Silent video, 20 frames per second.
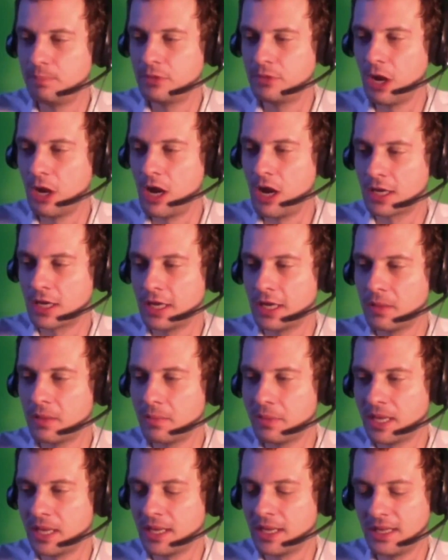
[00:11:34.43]
He's just
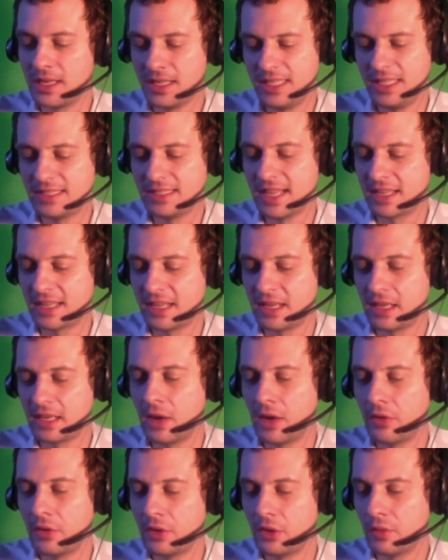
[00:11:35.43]
talking a big... He's
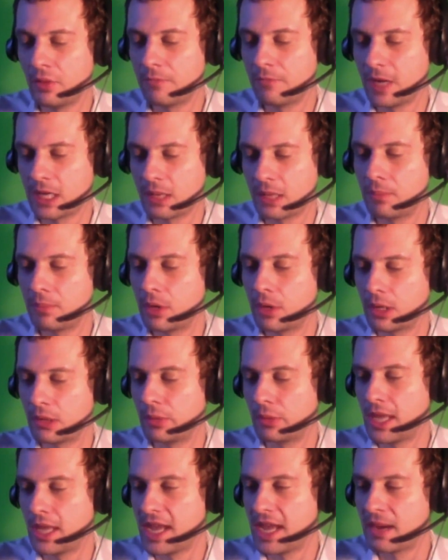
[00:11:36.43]
not going to go into a
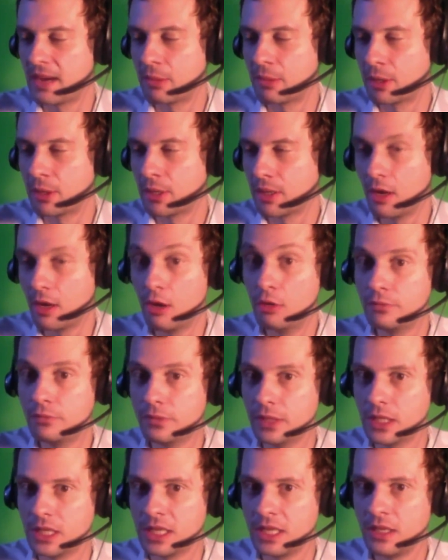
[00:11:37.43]
fucking park with a hammer.
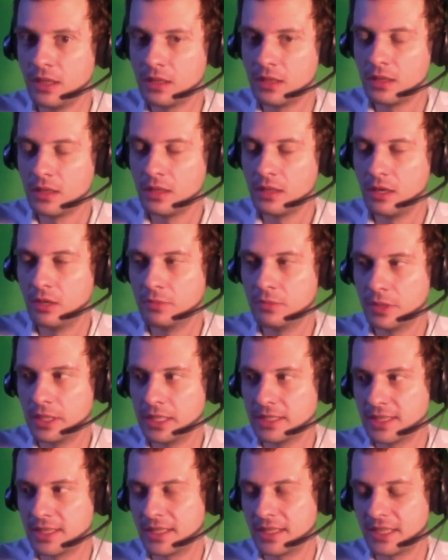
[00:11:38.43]
Hopefully.
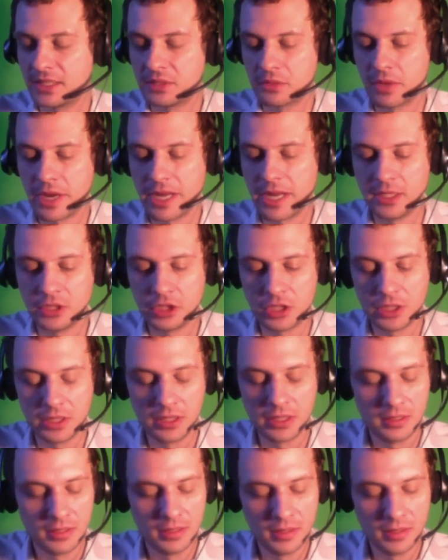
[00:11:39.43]
Hopefully he's not that deranged.